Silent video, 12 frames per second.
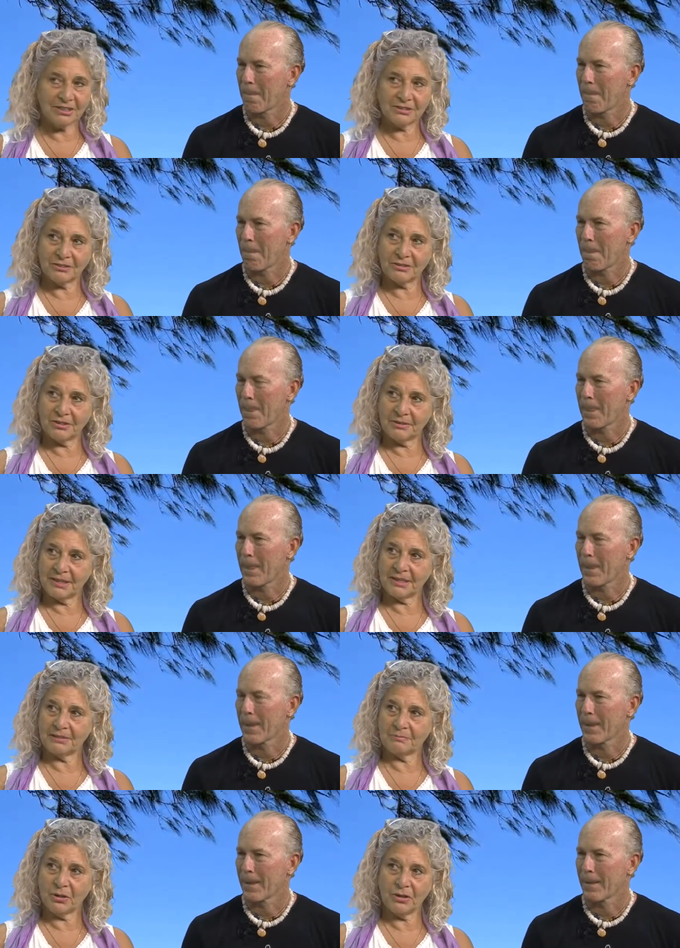Speaker 1: and growing,
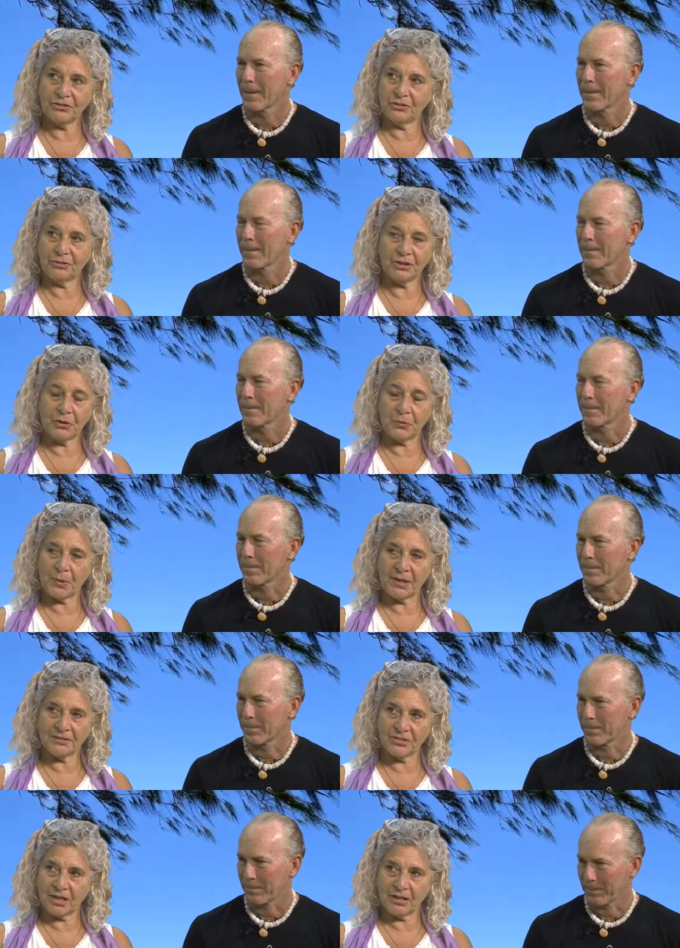and Paul's doing a great
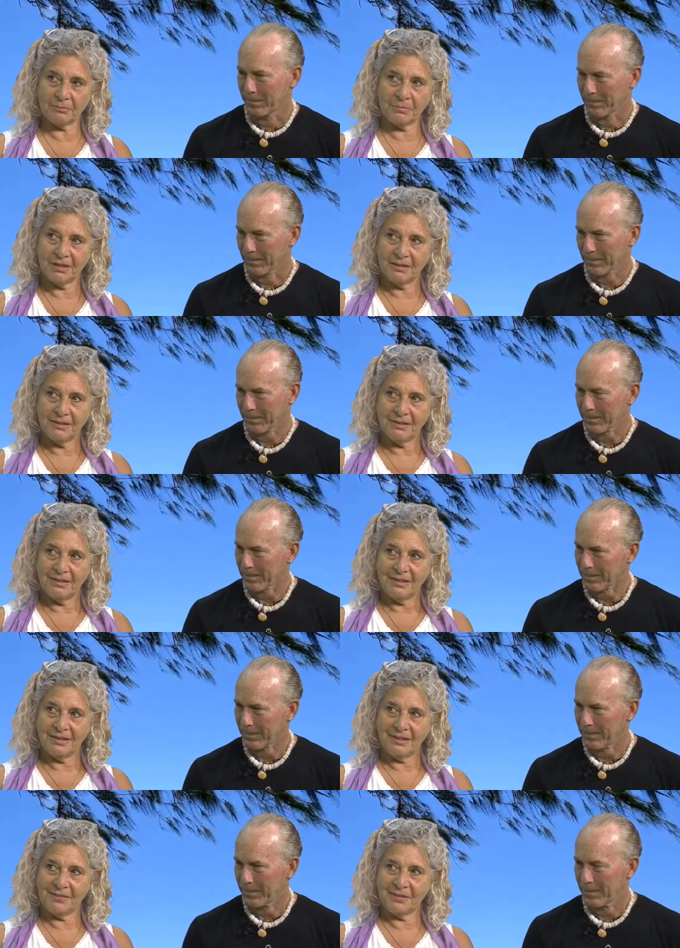job
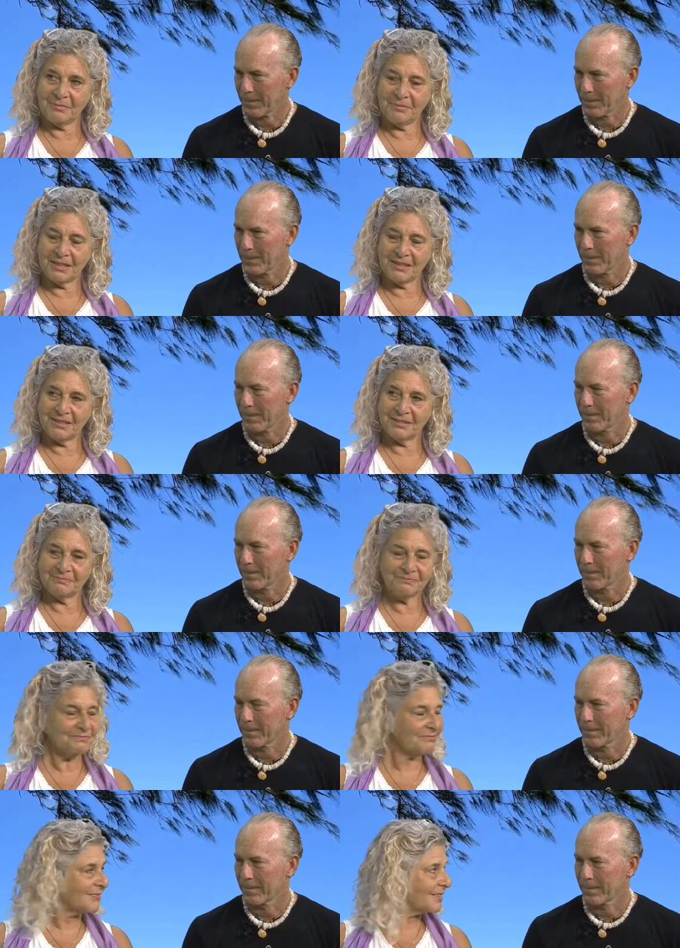on the um,
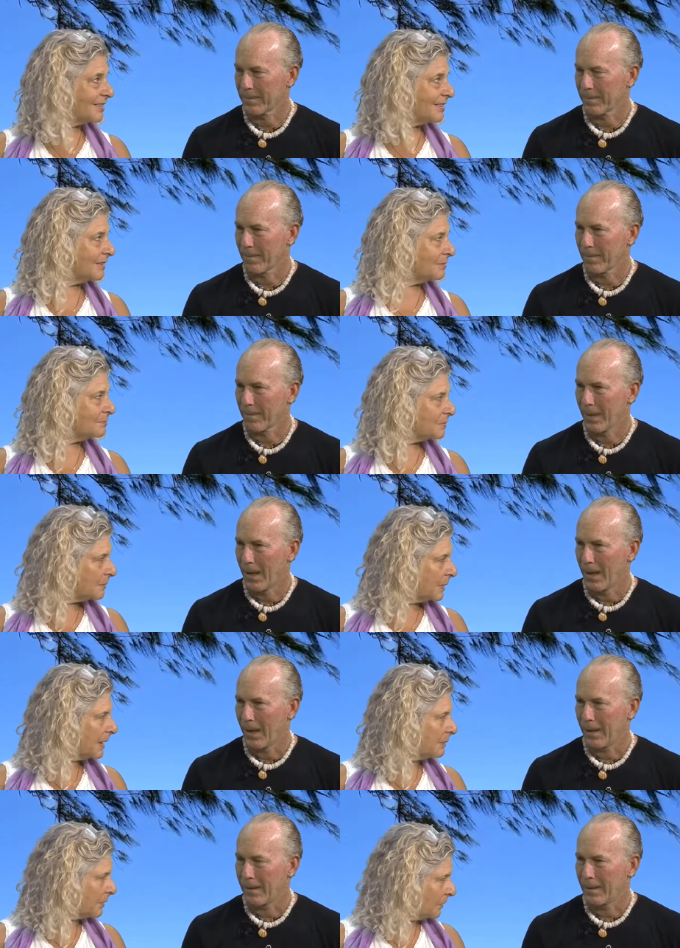
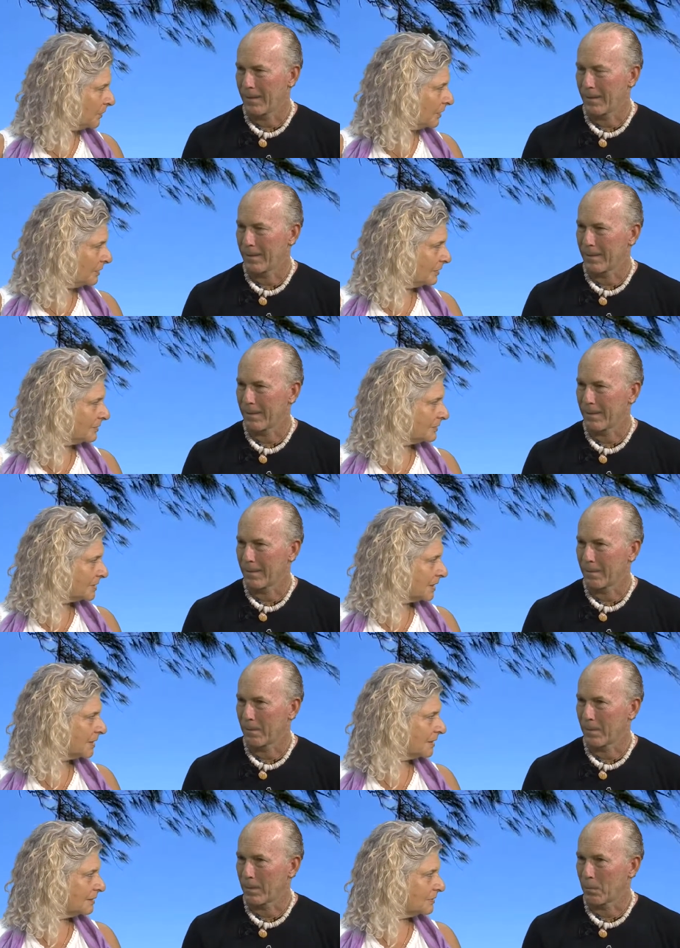bi-monthly is that
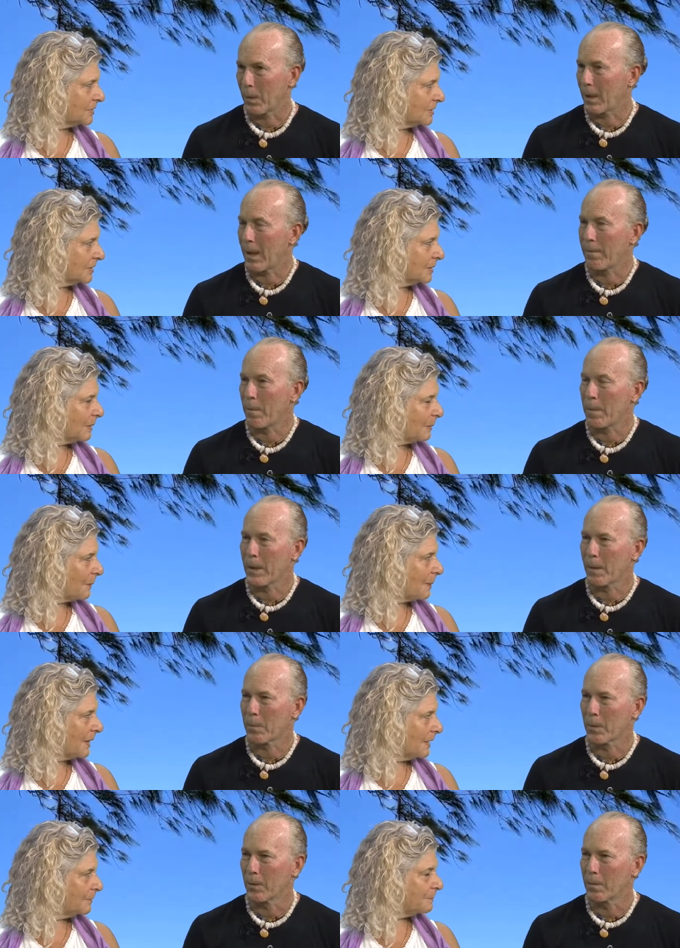how
Speaker 2: well, I have a meetup
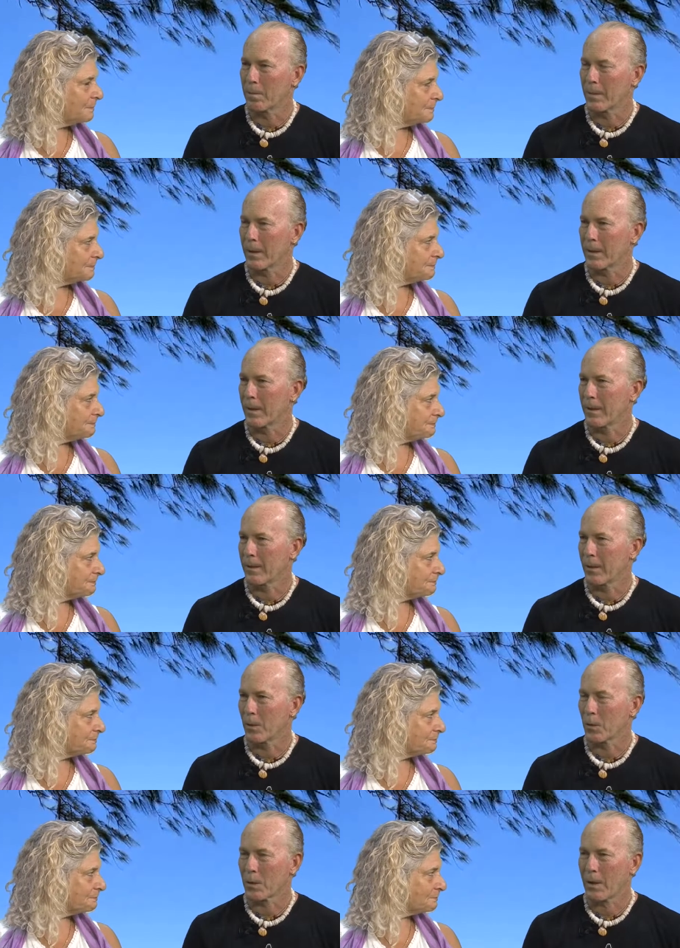group, that, and, and
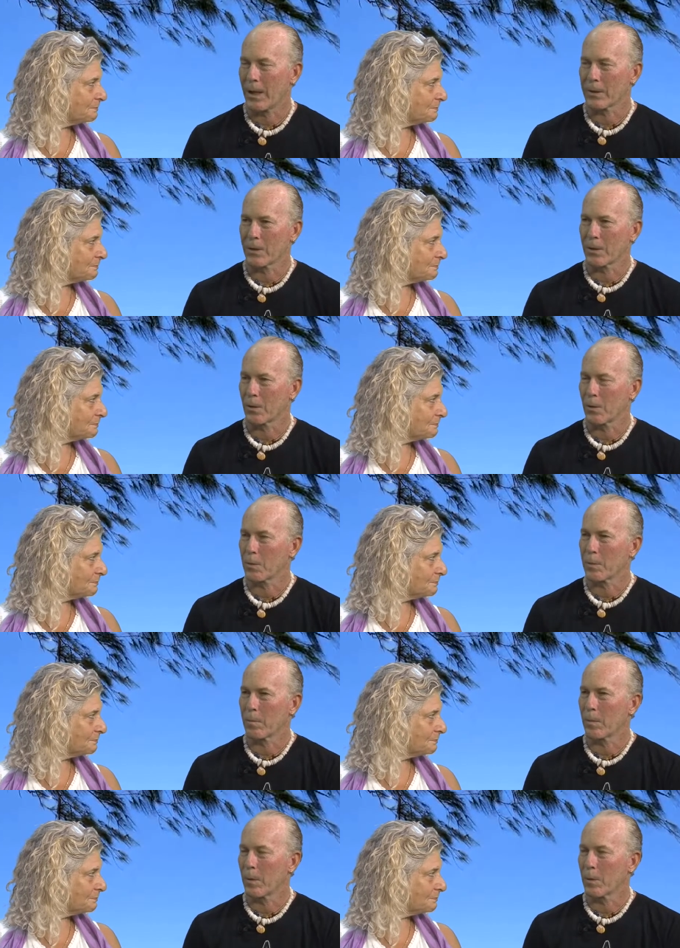those classes and those
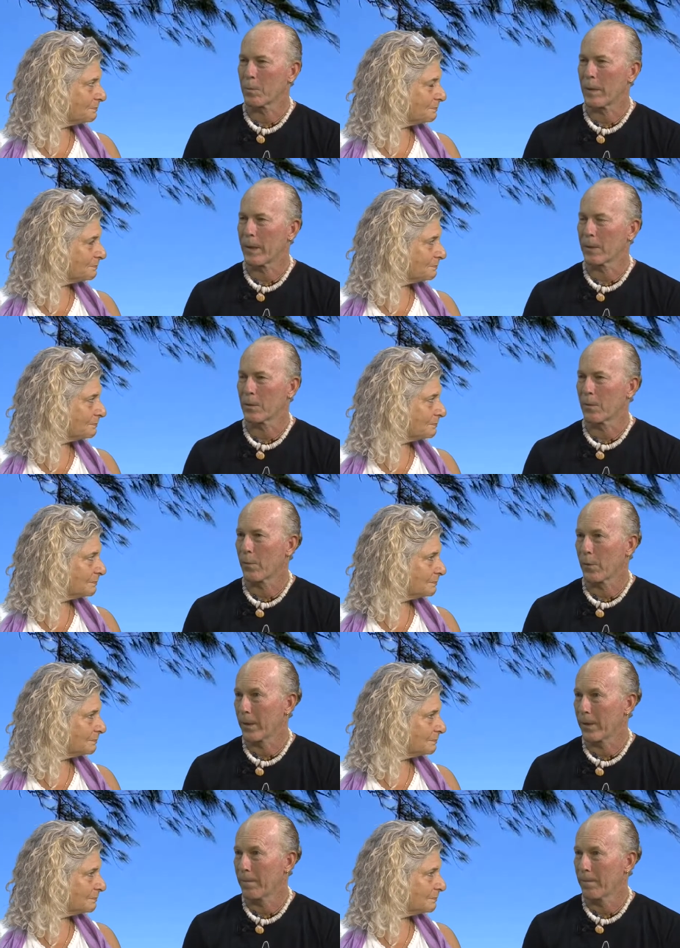those meetings are
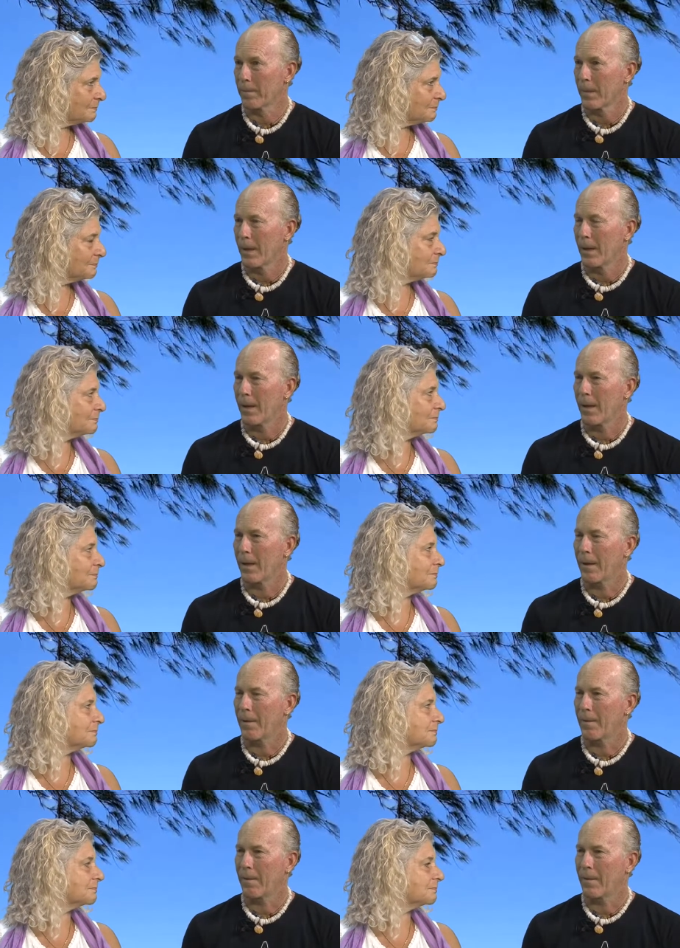free, uh-huh.
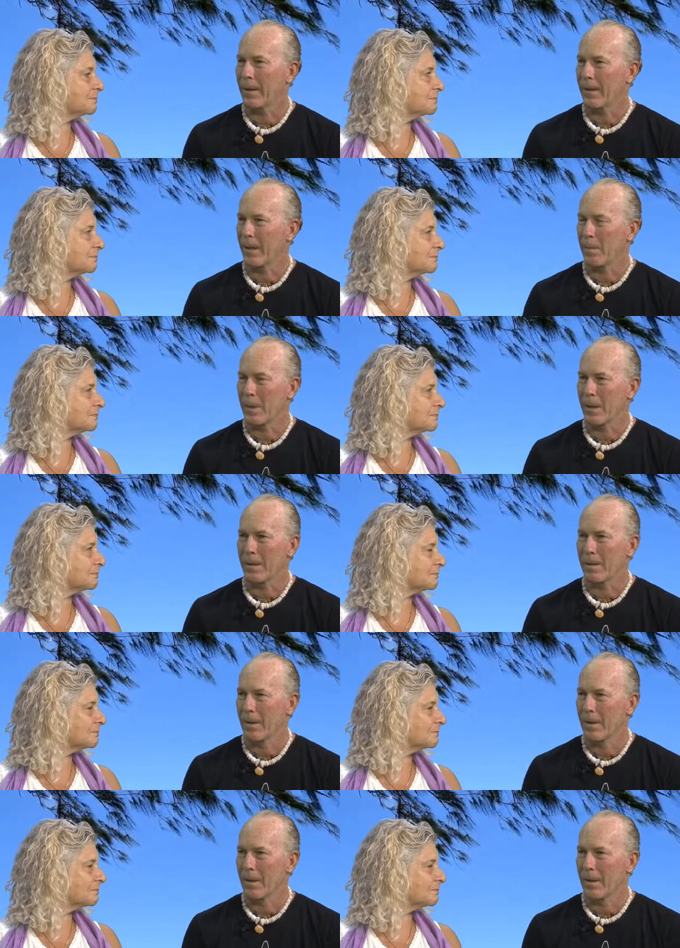uh, and they meet